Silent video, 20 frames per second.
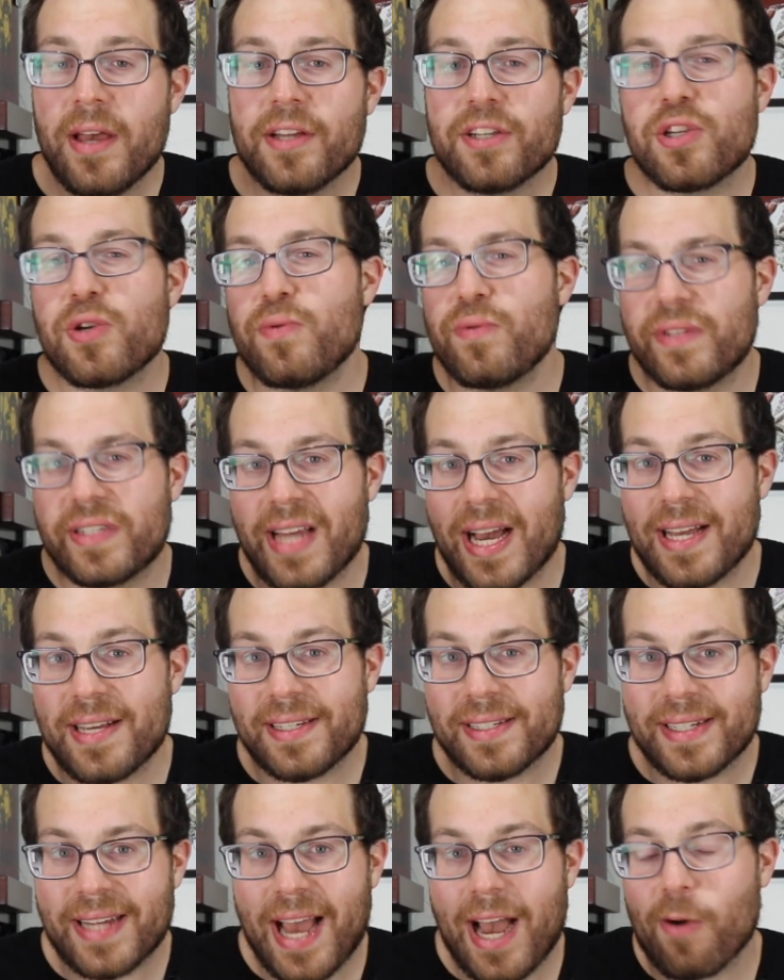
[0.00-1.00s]
to
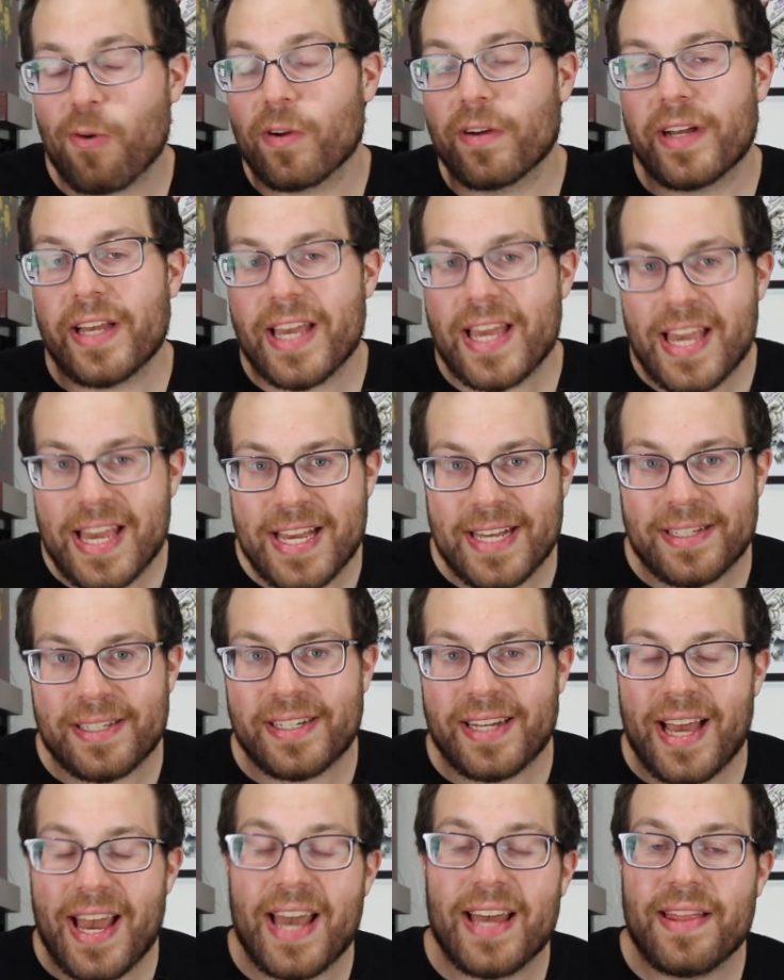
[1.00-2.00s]
Dice Tower
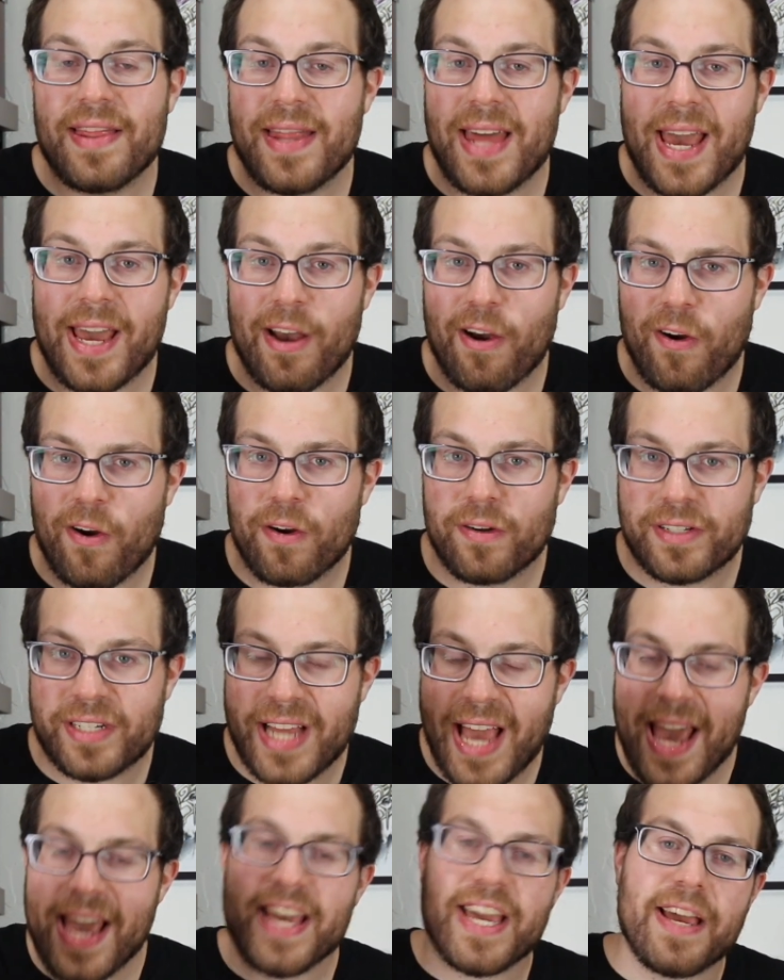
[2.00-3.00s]
East, and they they are
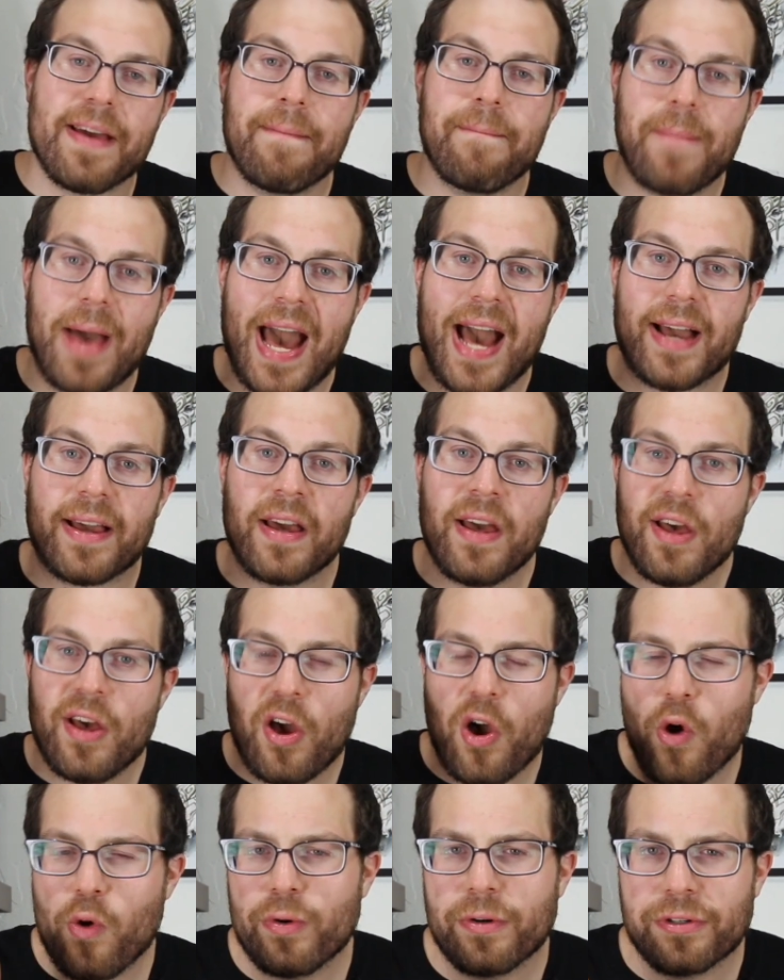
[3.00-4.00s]
taking back
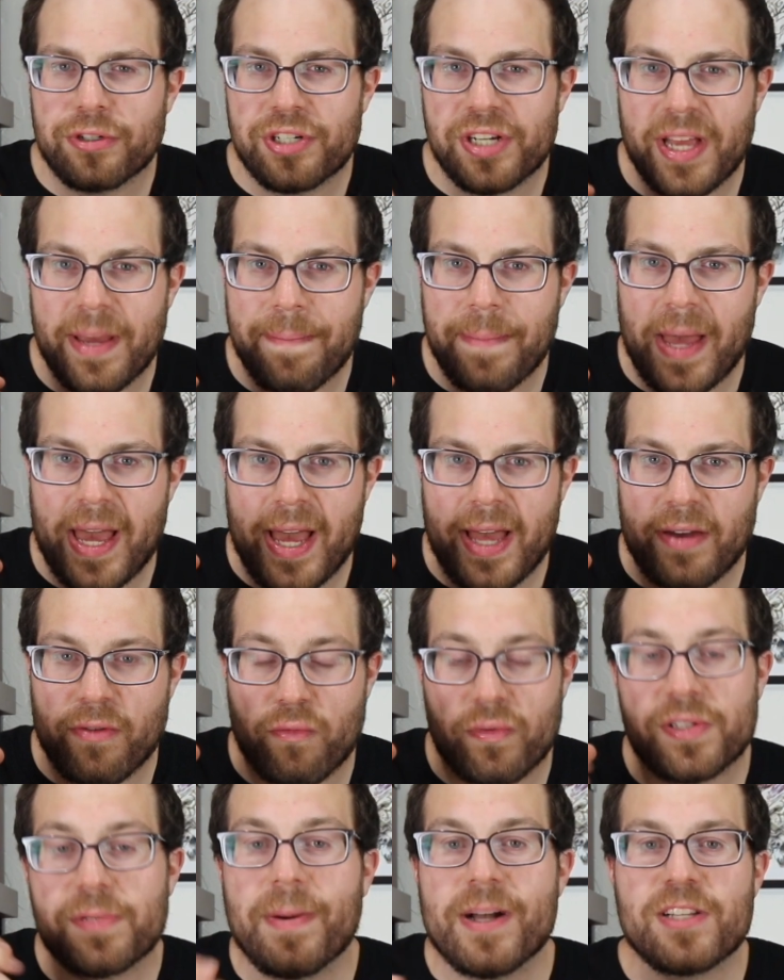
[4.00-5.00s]
ownership and
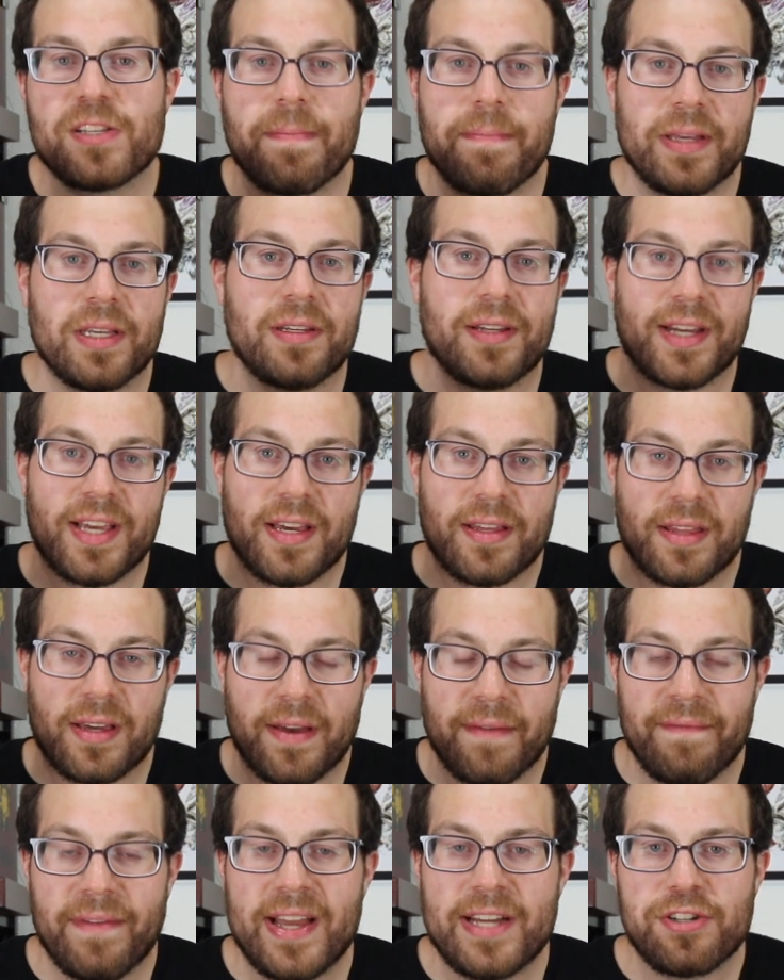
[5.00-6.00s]
responsibility of the
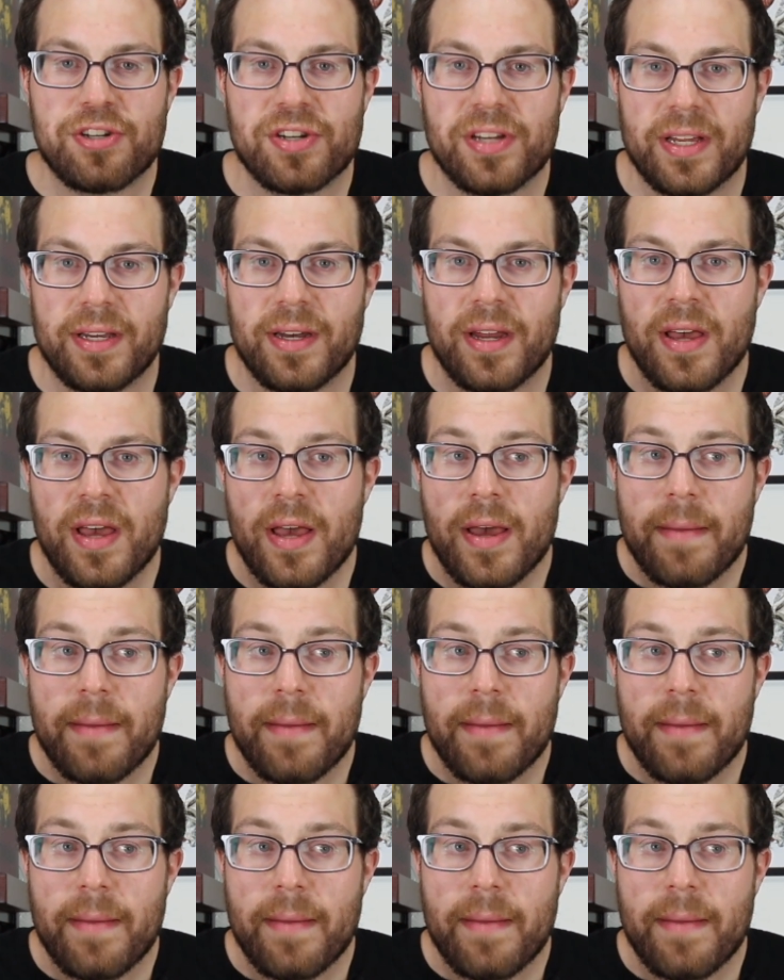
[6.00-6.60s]
convention